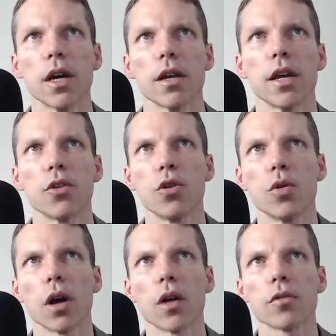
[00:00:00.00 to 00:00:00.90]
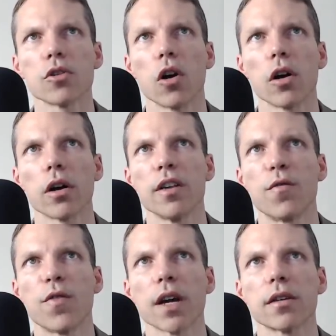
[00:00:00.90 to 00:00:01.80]
that you and others are
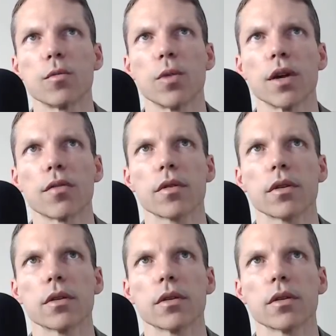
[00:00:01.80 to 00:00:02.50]
infected with.